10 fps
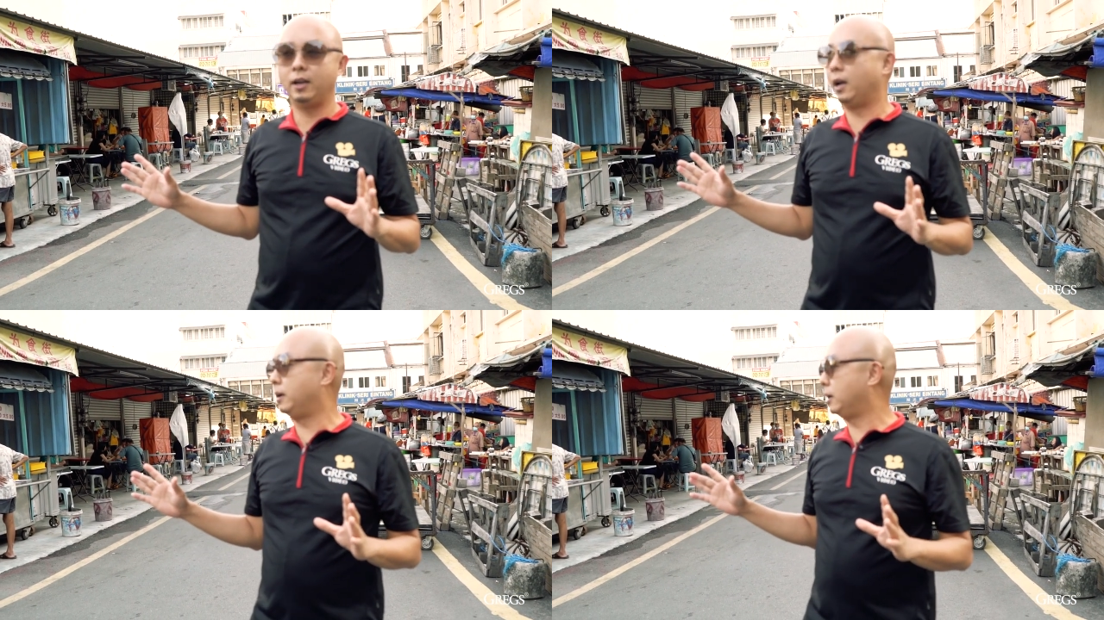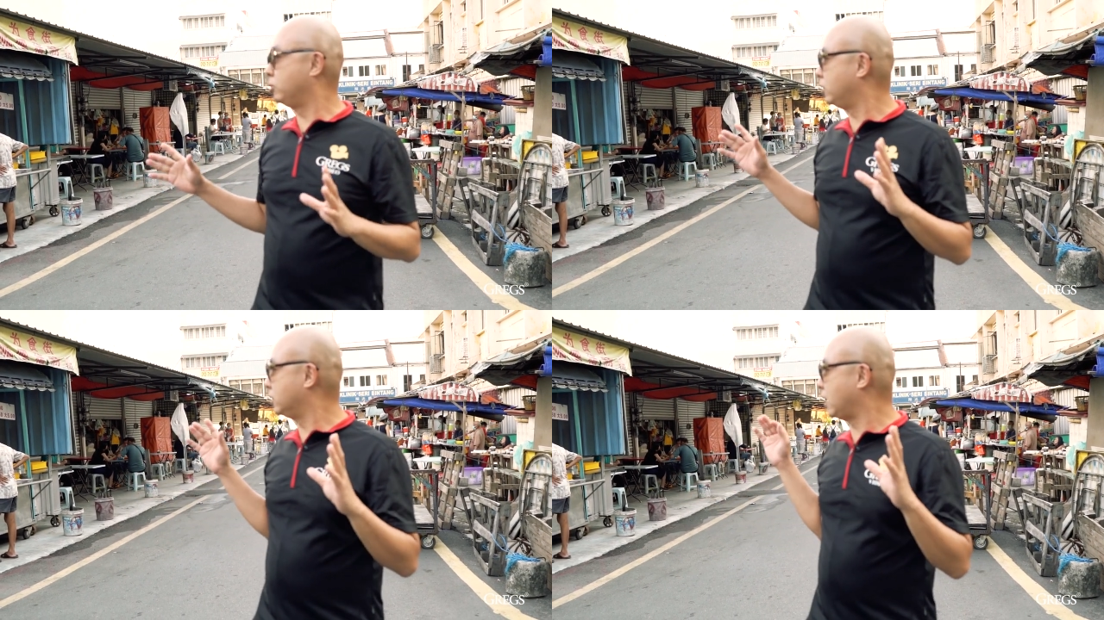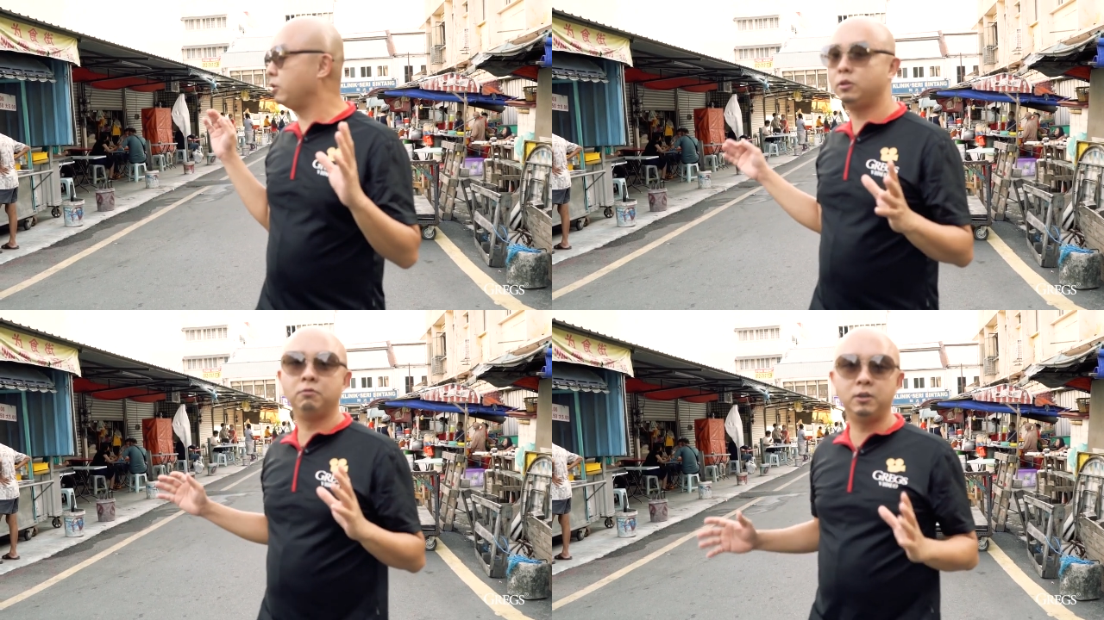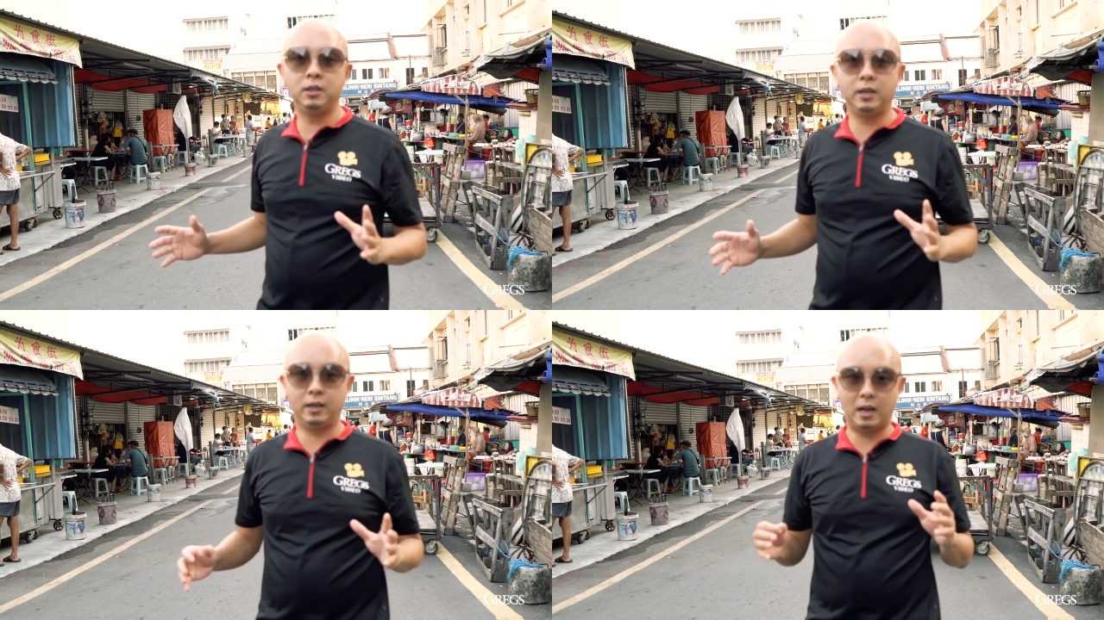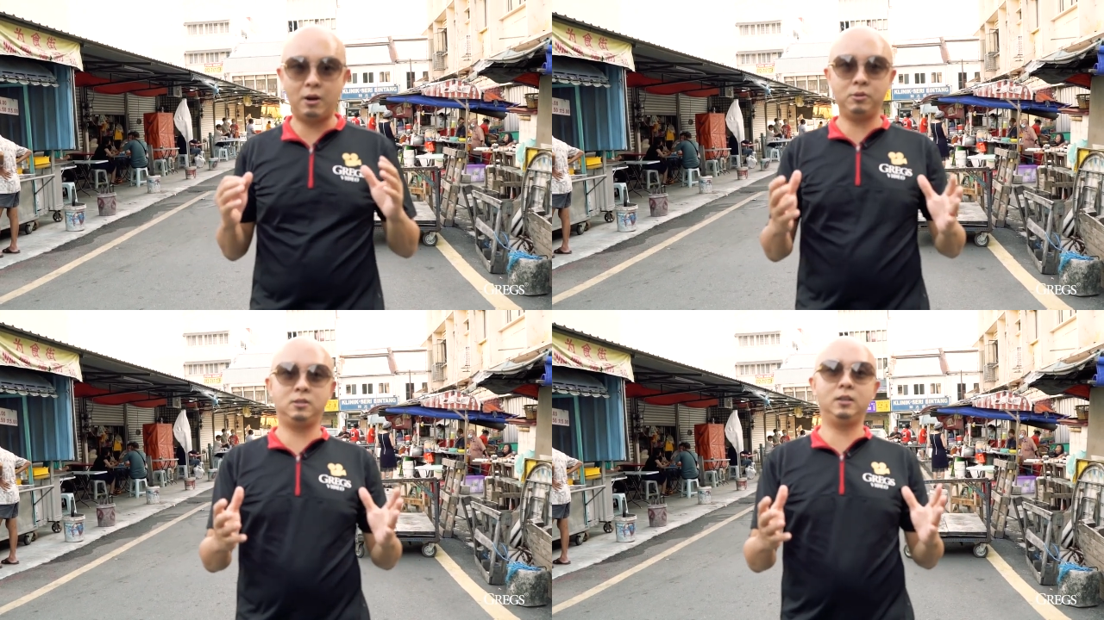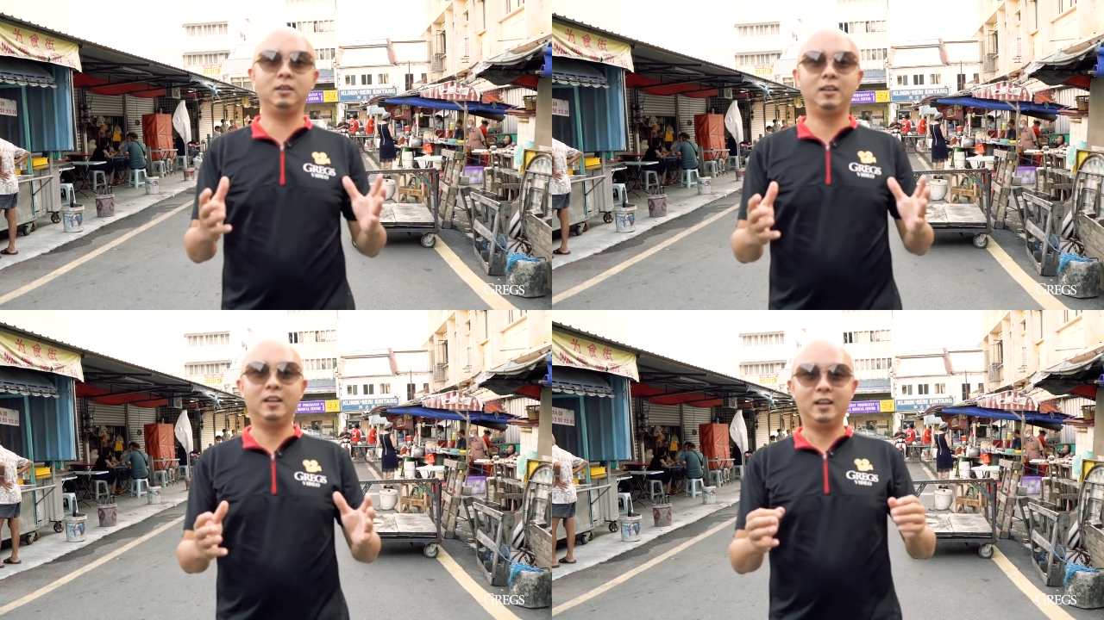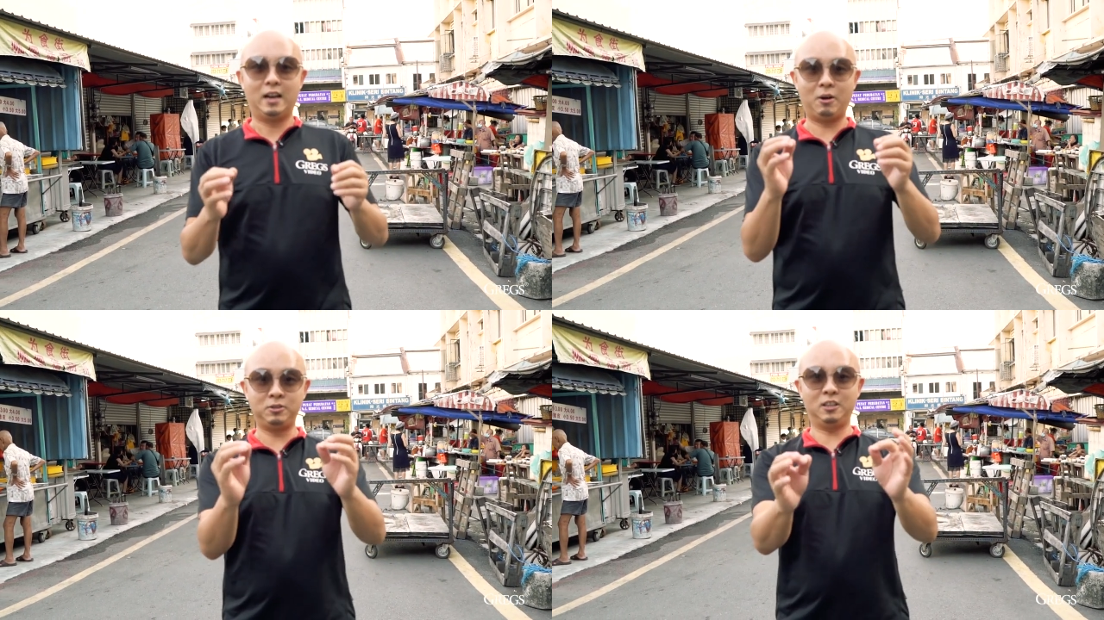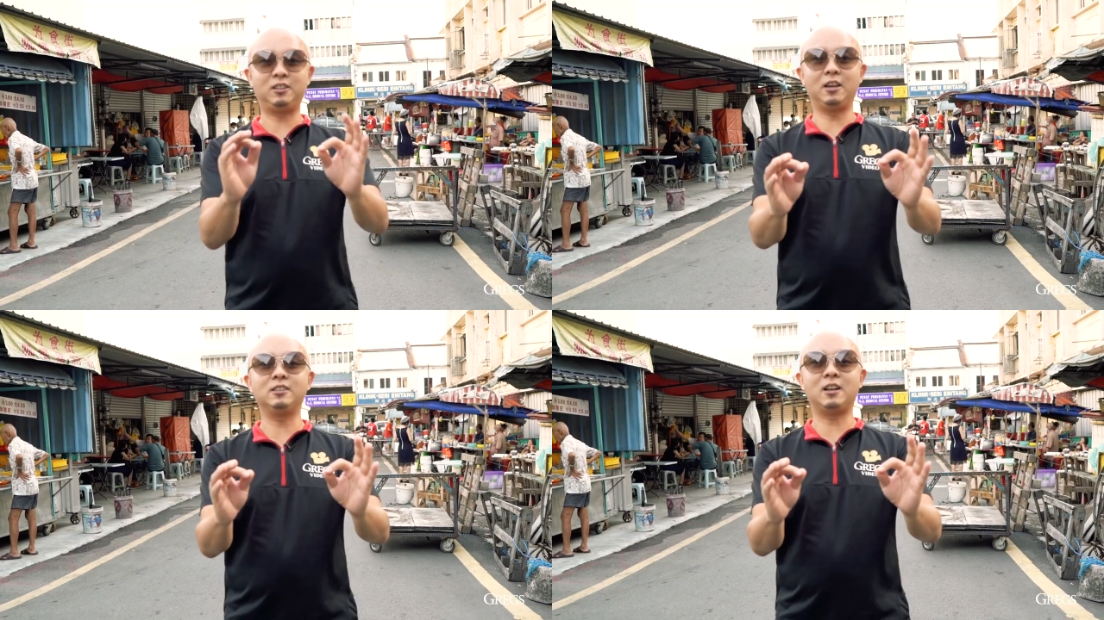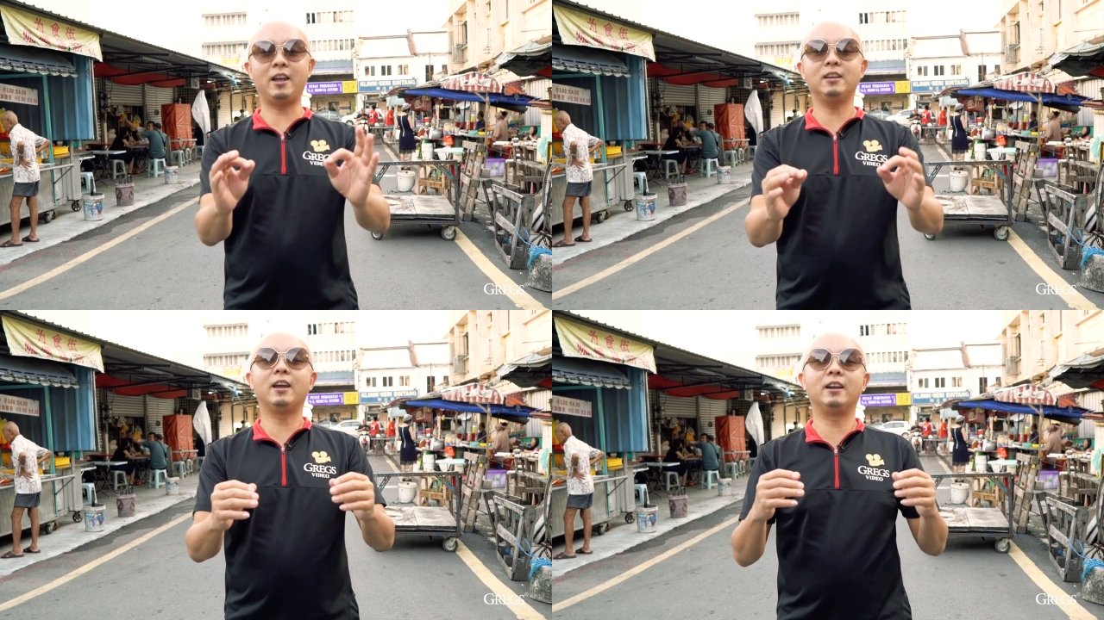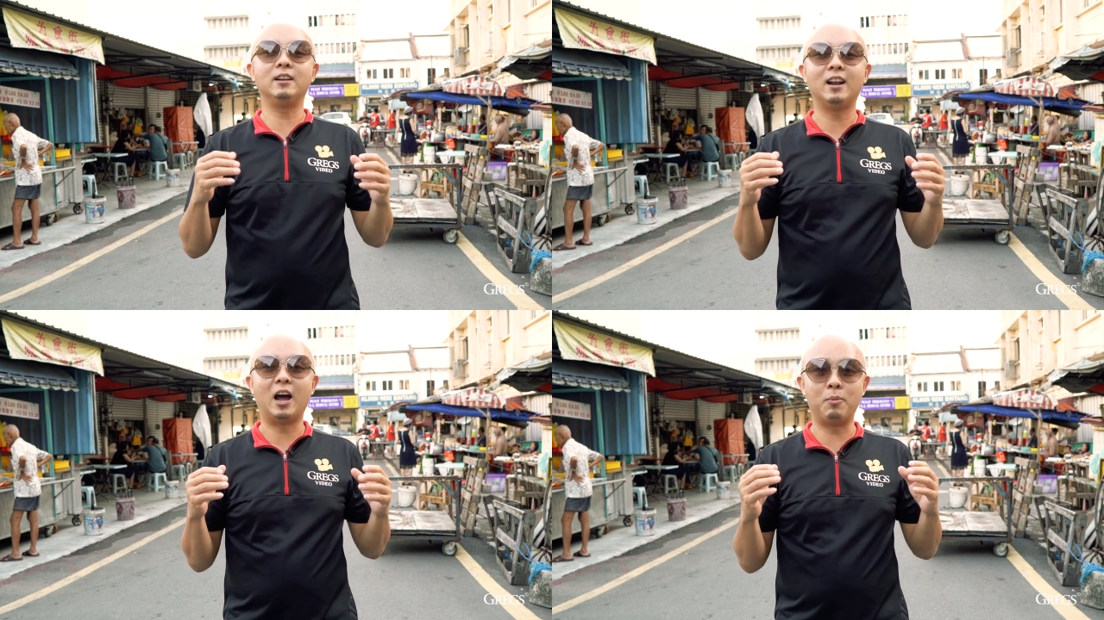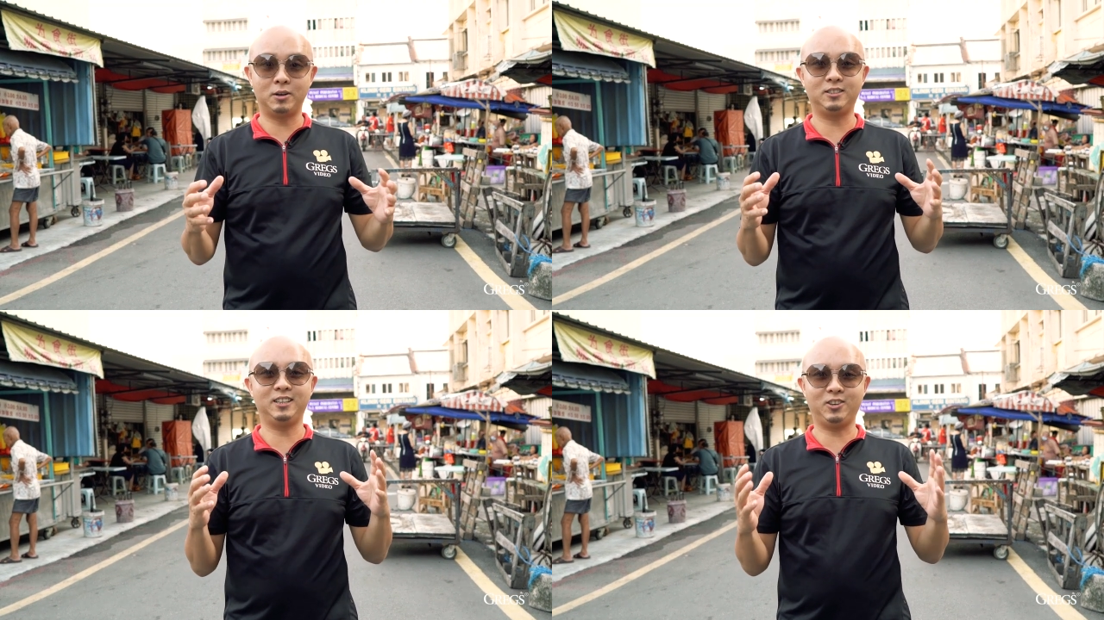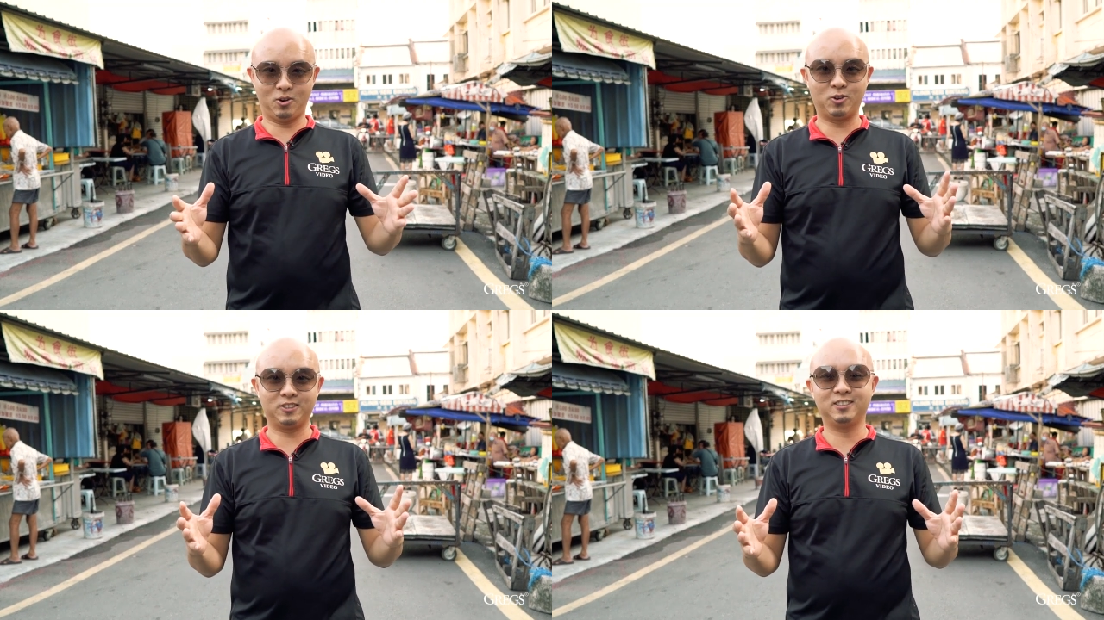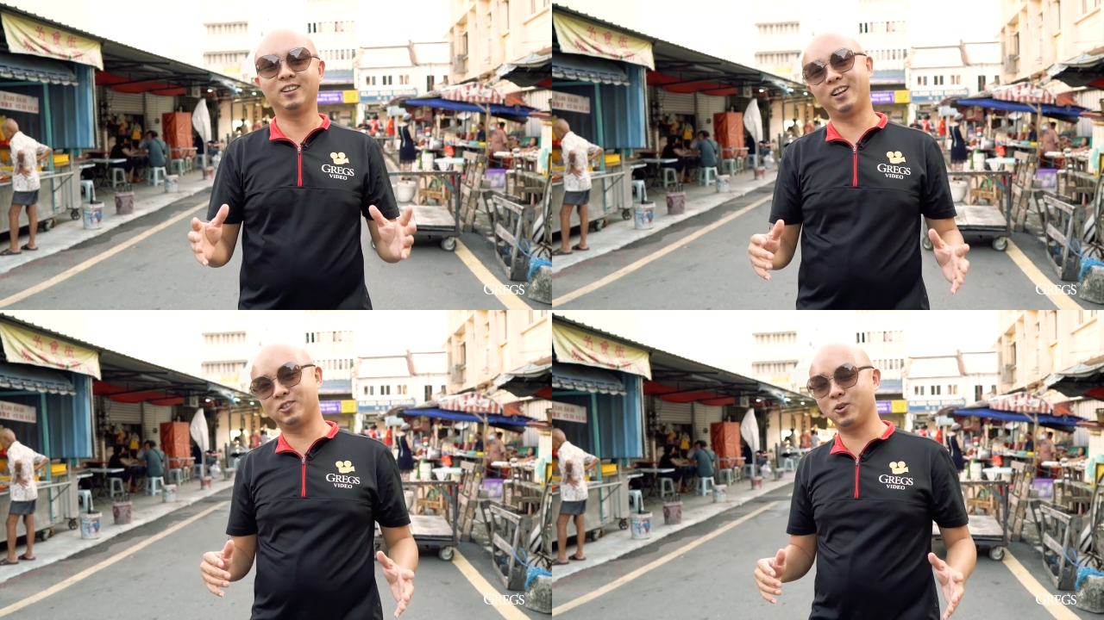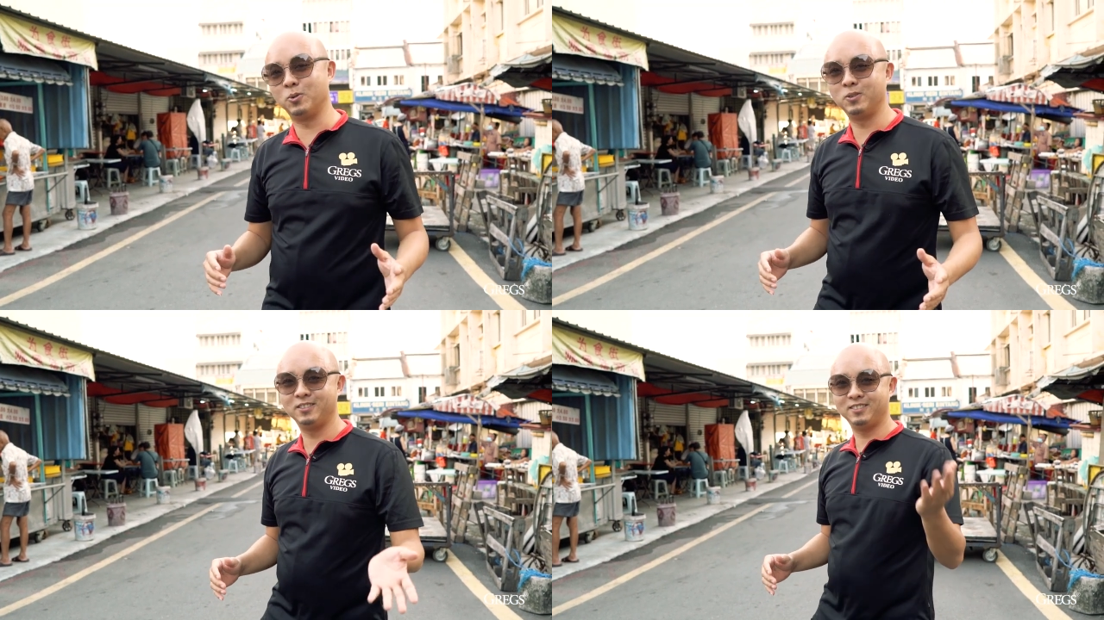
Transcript: and I'm gonna tell you the verdict and how is it taste like, and how much it costs. Let's go.